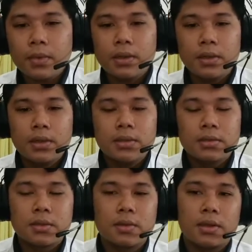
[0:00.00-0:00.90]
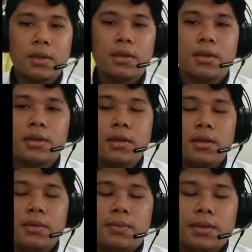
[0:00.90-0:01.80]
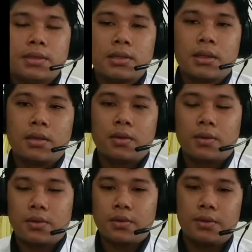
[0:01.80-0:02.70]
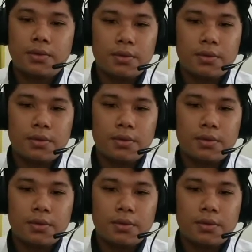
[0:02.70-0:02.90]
So that based on